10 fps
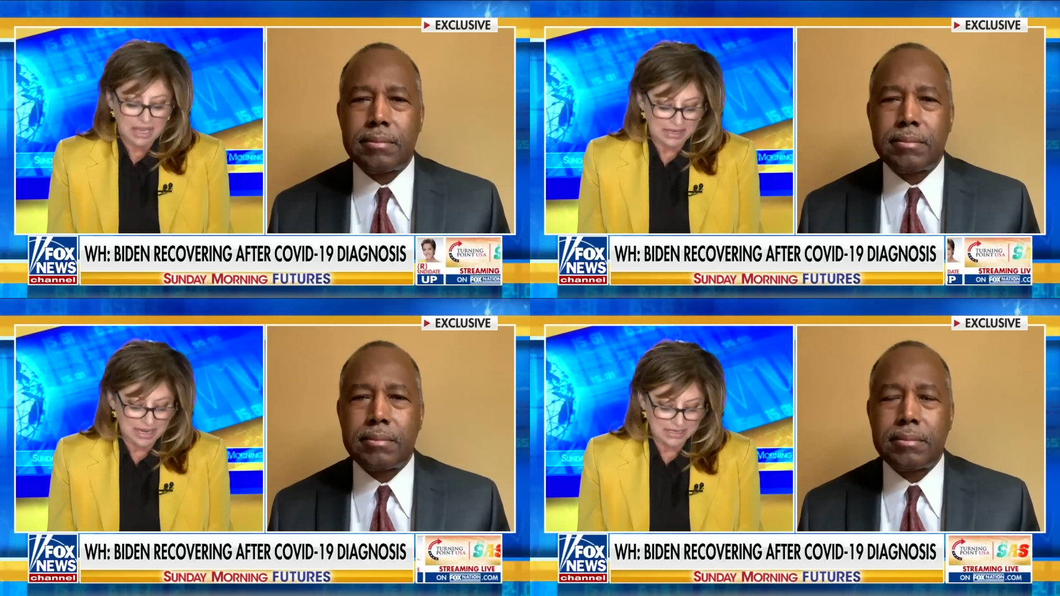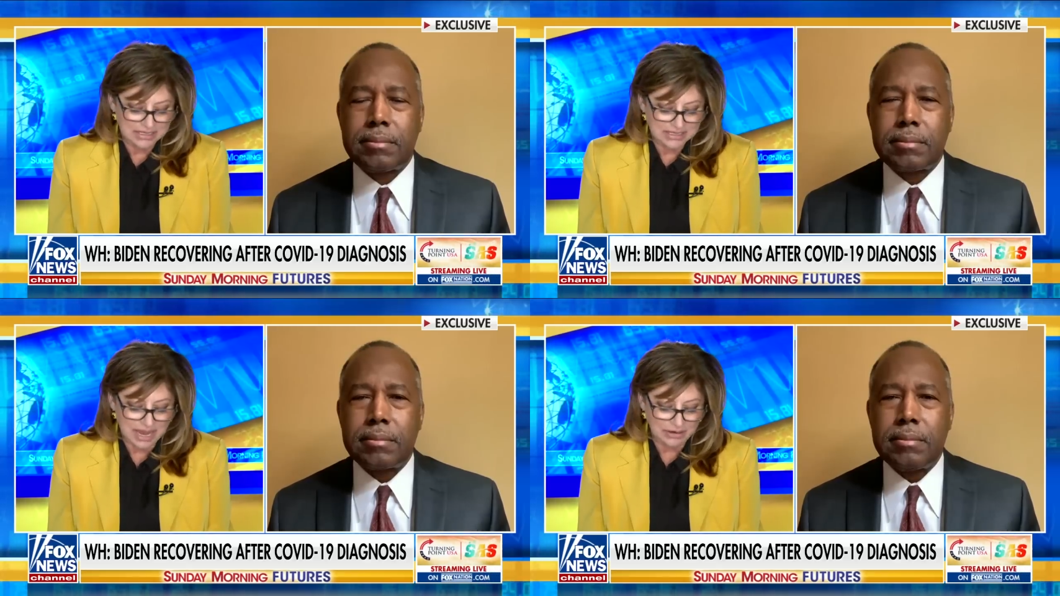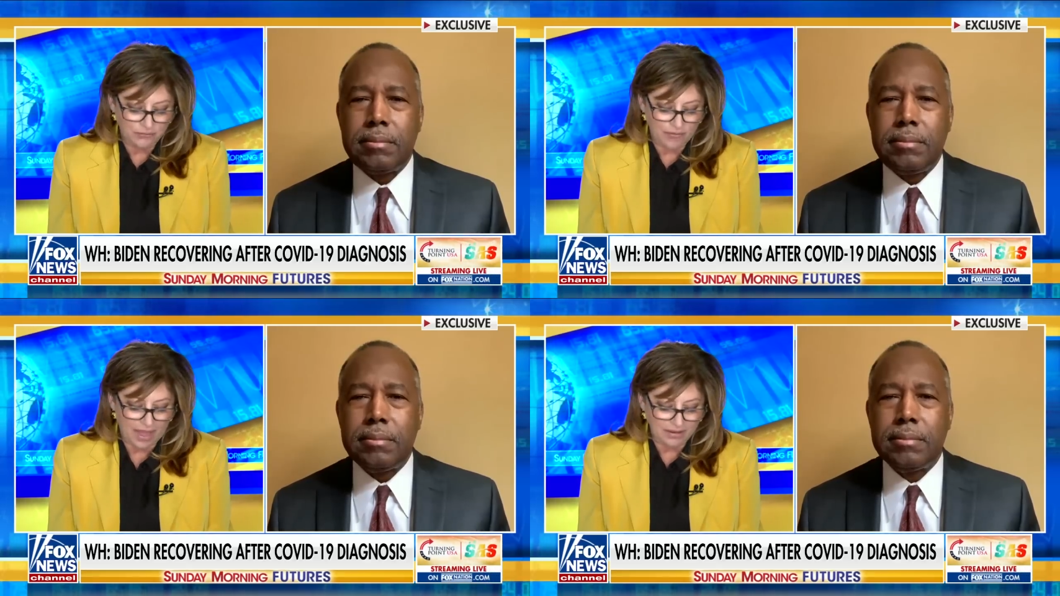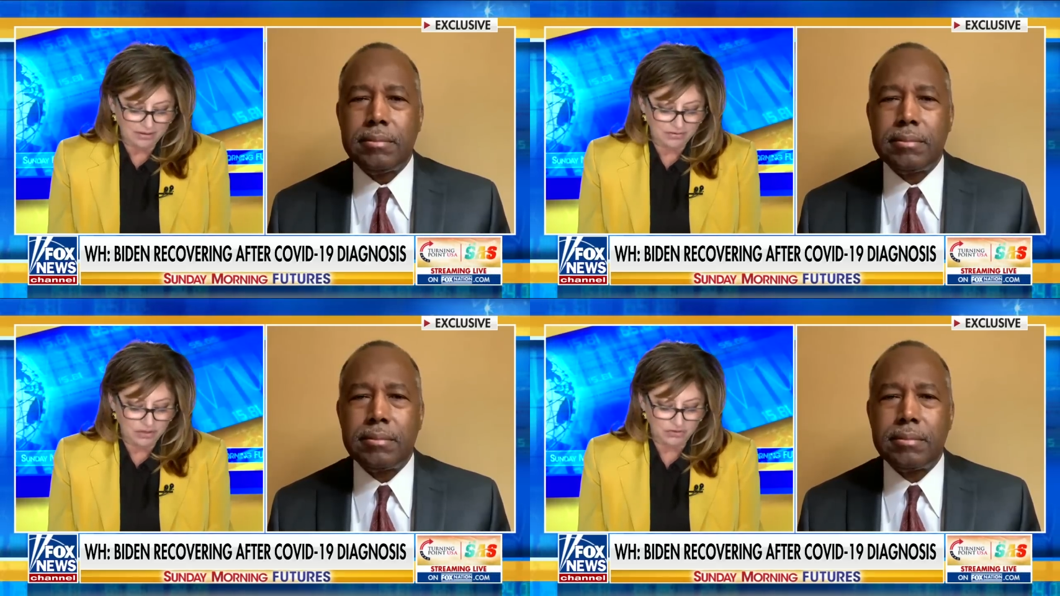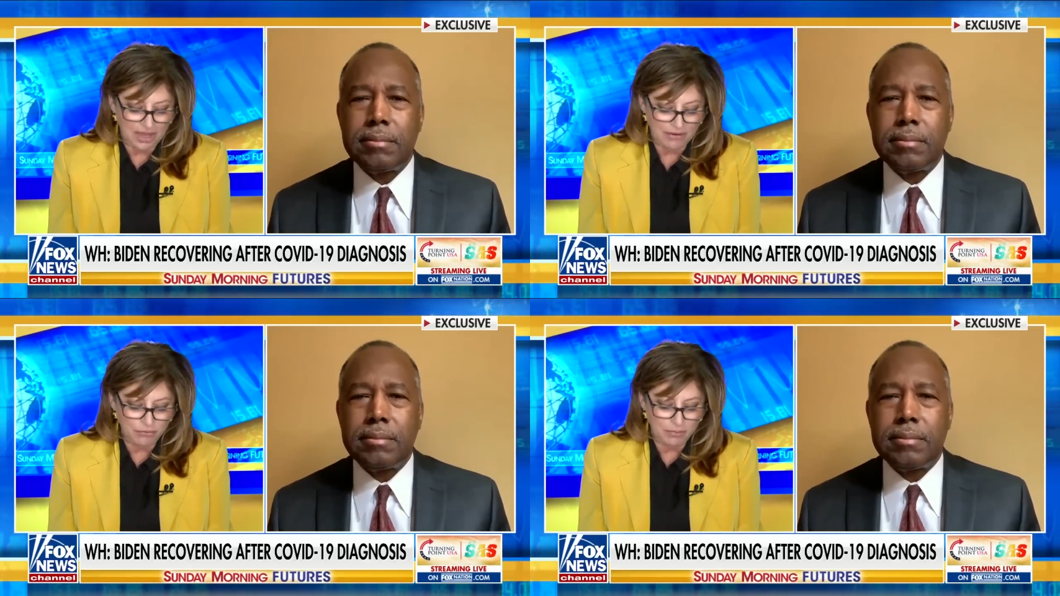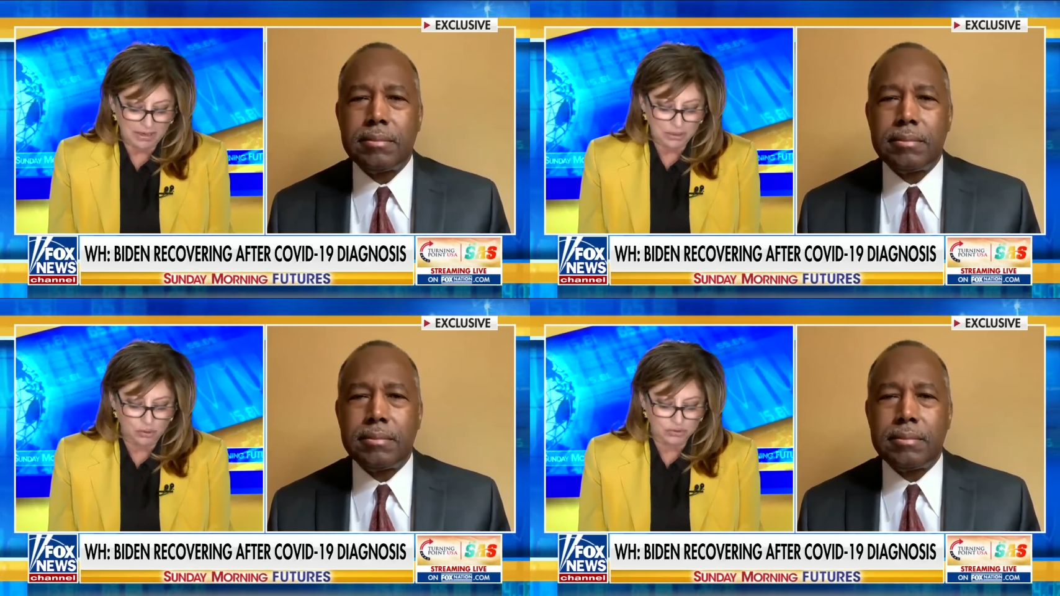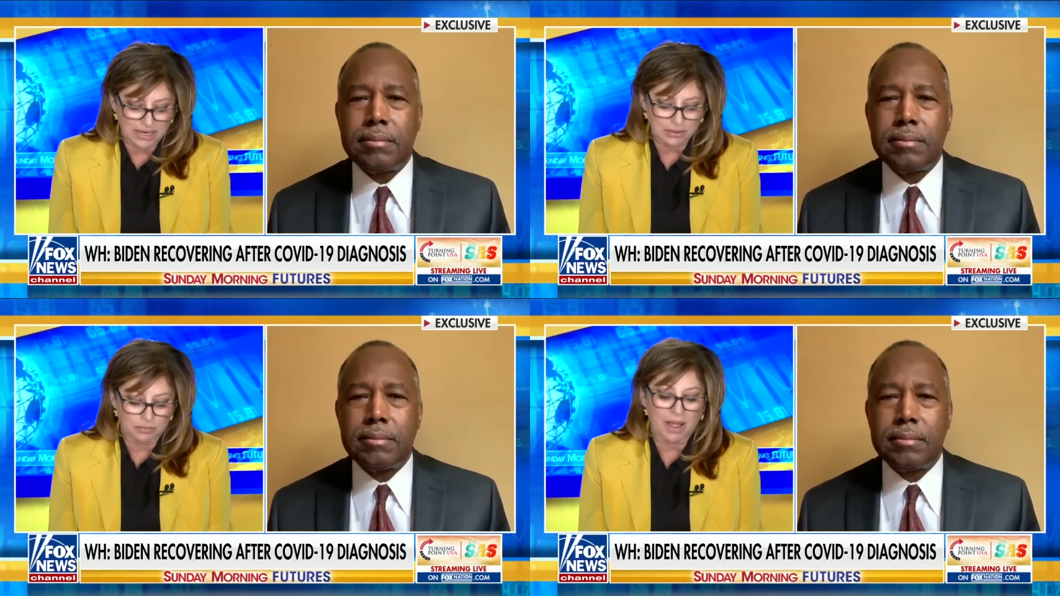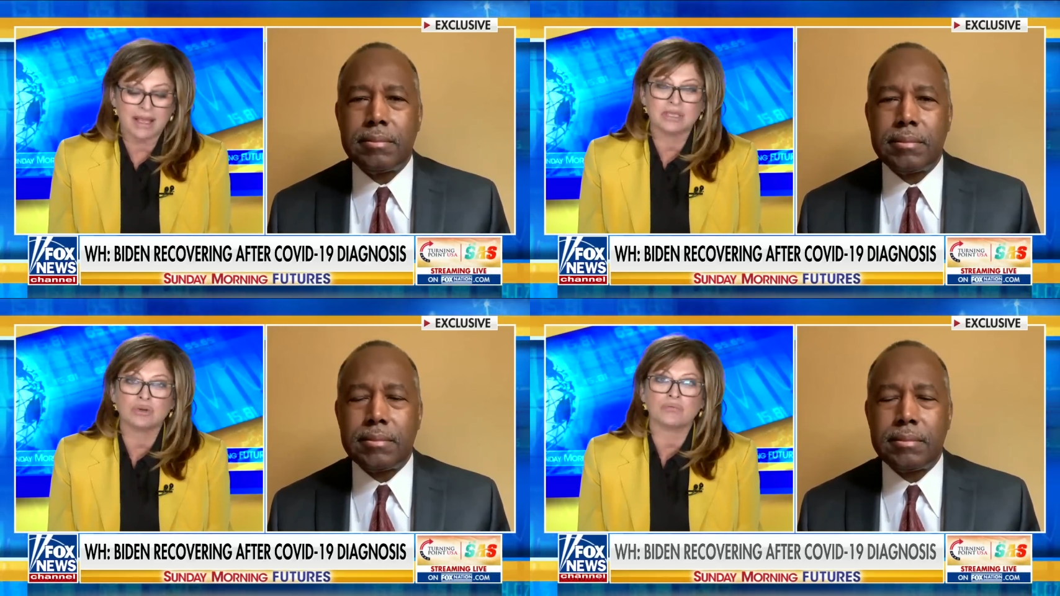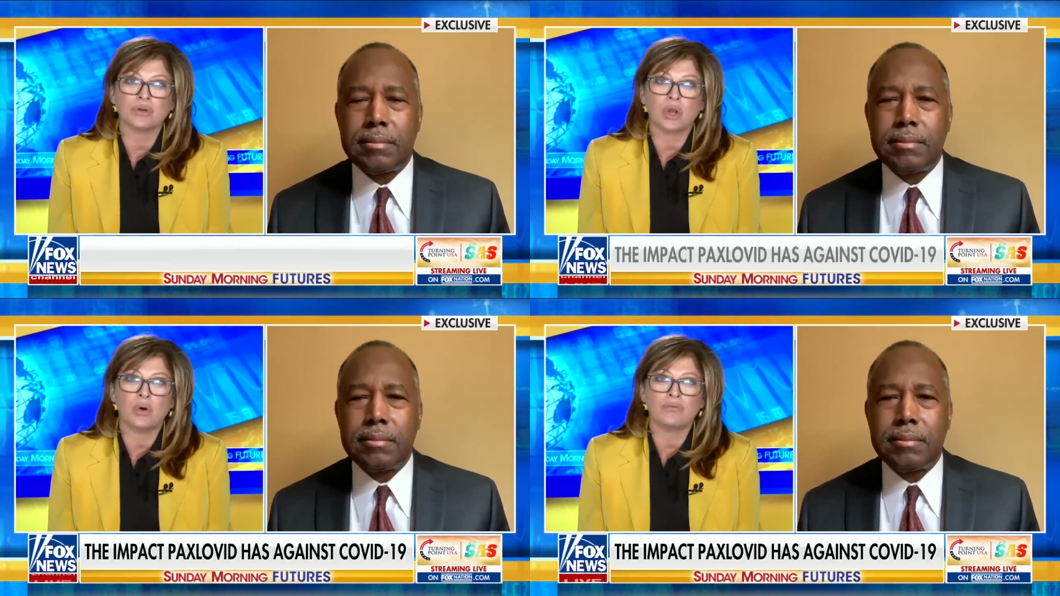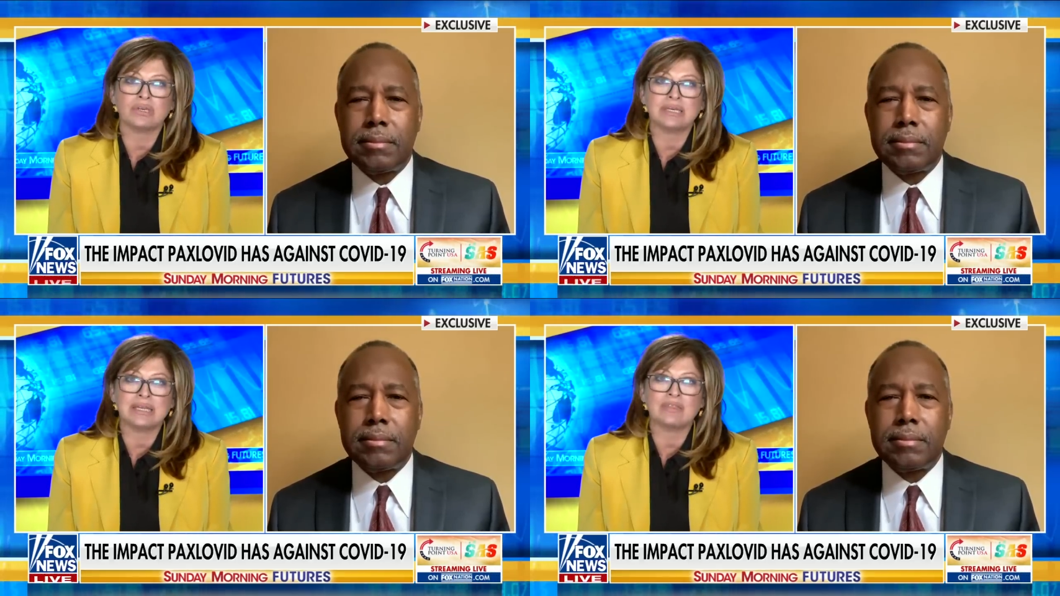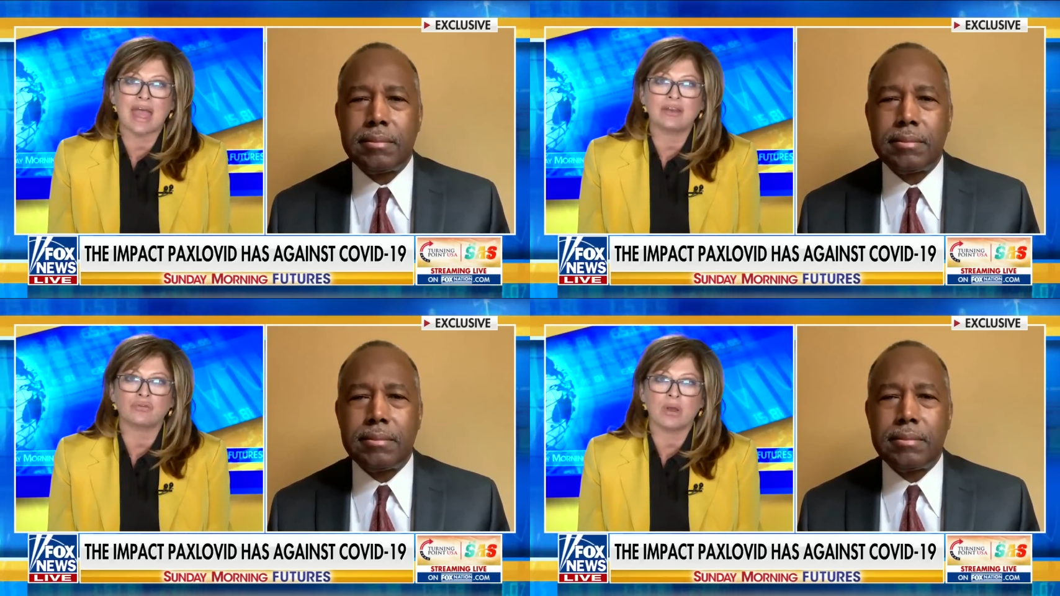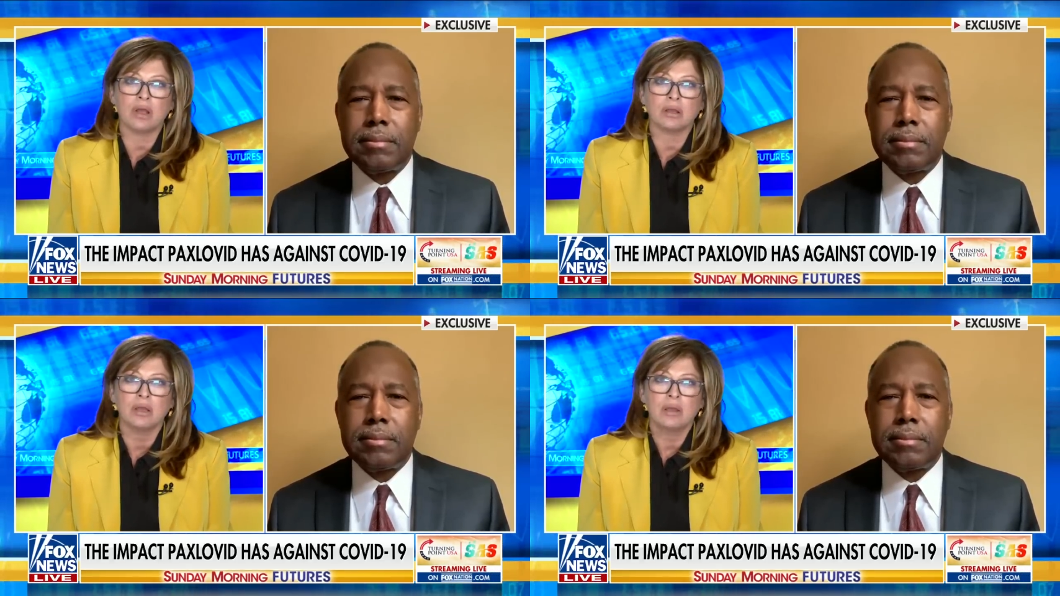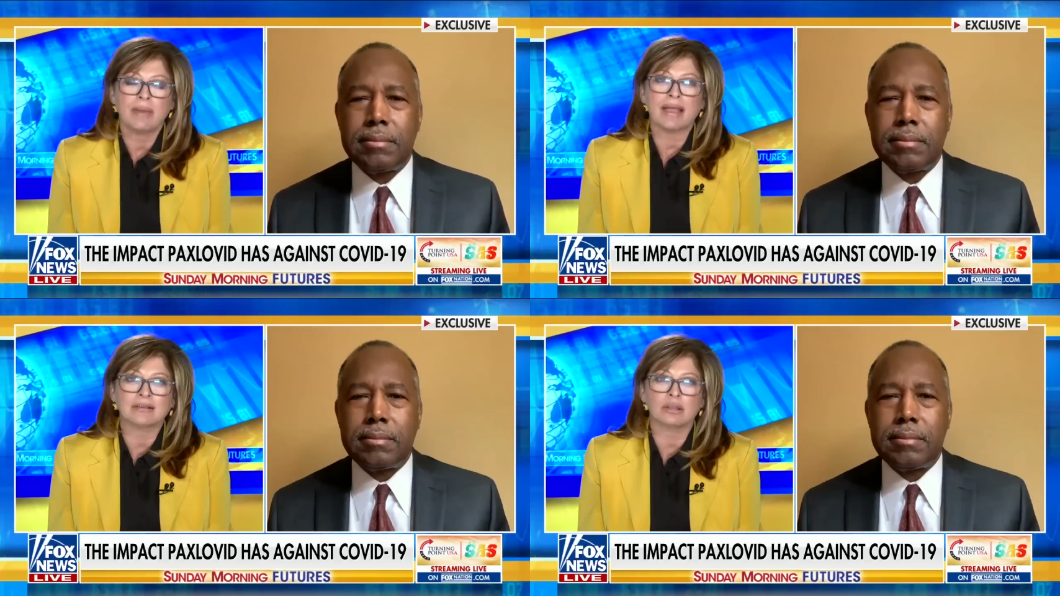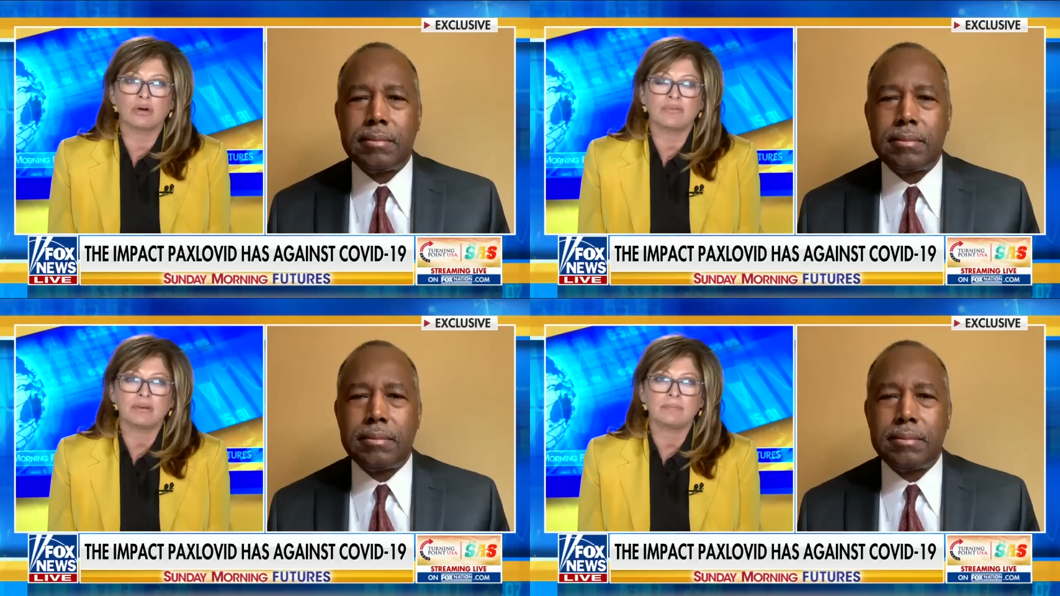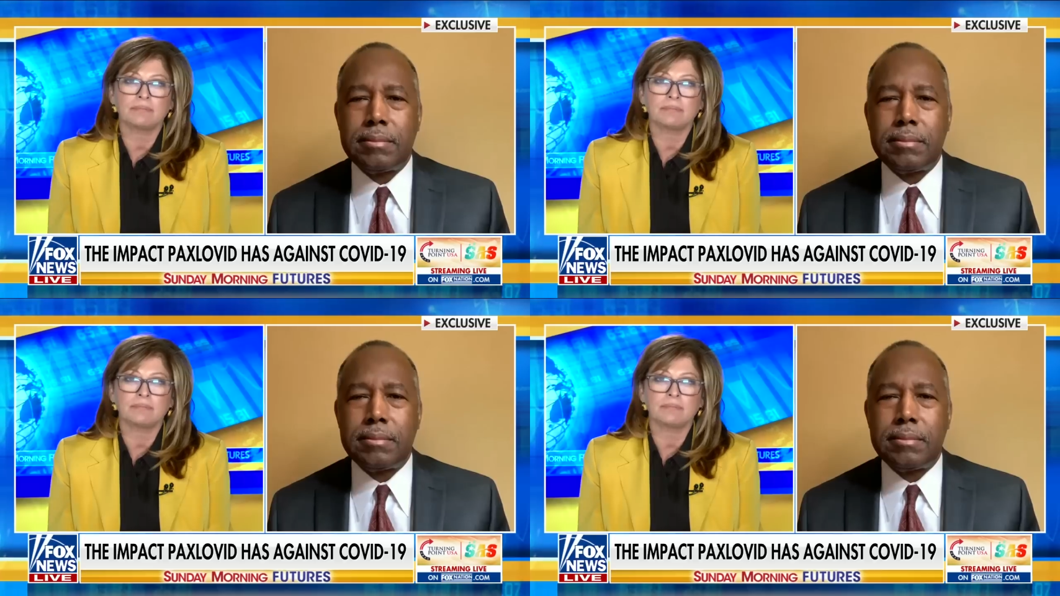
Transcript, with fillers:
Speaker 1: And any side effects? Does everybody who tests positive for COVID need that drug, Paxlovid?